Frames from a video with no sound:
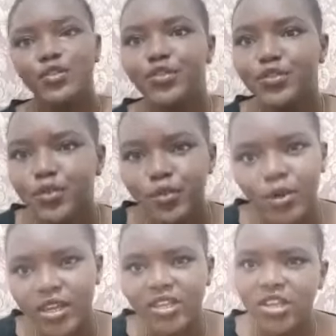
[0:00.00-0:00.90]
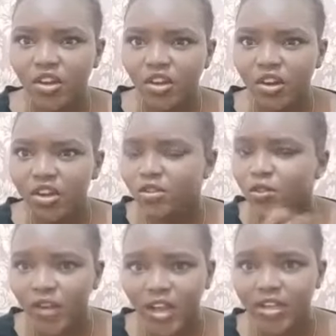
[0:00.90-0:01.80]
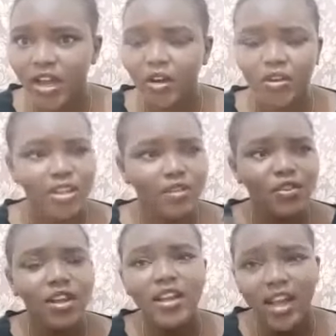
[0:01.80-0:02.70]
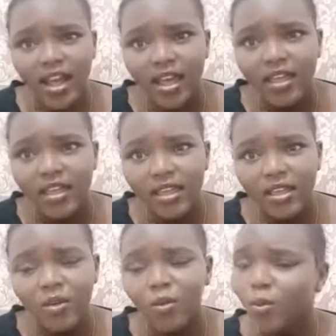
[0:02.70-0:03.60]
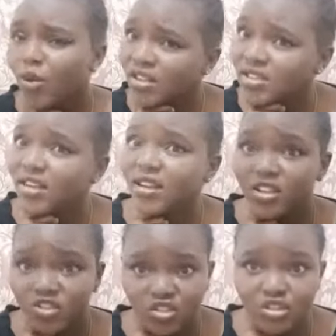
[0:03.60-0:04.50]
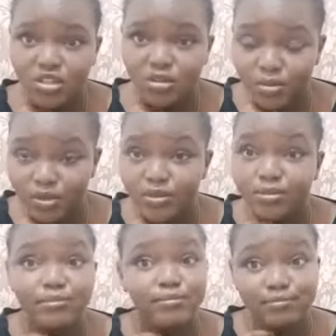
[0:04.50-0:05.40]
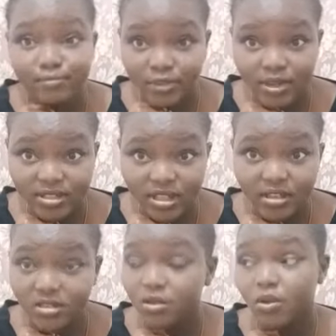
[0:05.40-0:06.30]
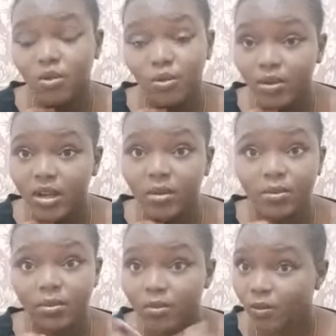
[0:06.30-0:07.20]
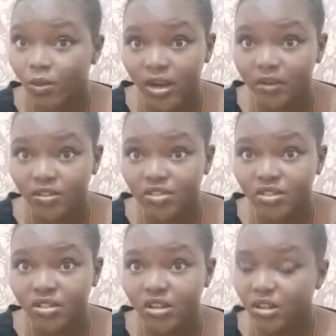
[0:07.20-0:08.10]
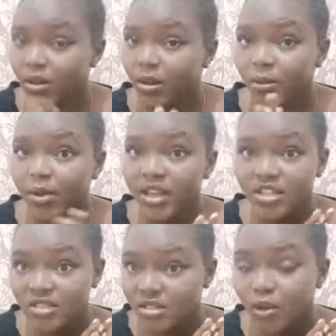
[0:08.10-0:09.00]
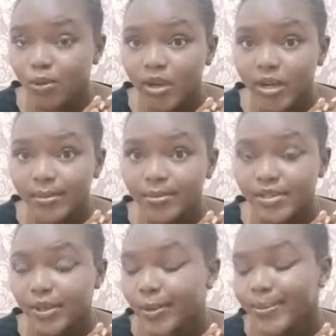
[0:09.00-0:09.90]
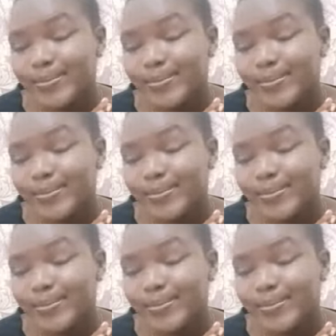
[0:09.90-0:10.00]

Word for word: you are here to find out if a guy wants a relationship or sex or hookup, whatever. But it's a hookup, so